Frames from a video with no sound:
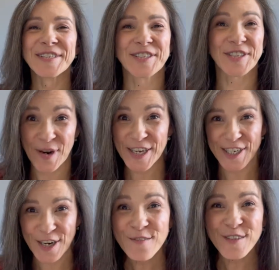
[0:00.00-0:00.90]
So I
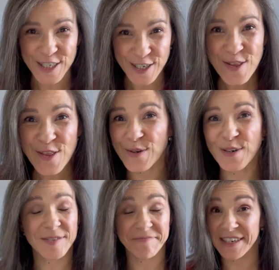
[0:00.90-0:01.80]
delved in and
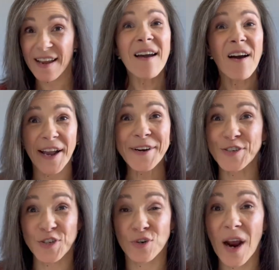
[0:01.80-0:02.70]
thought, yeah, I
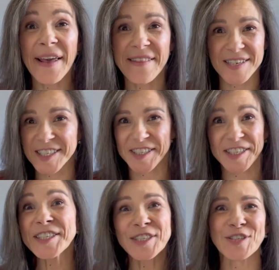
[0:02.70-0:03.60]
could try this.
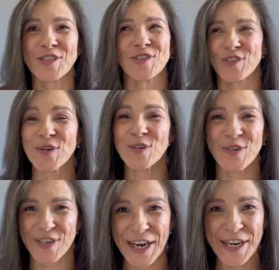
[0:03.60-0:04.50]
This is so
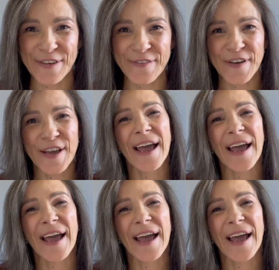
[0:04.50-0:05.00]
creative.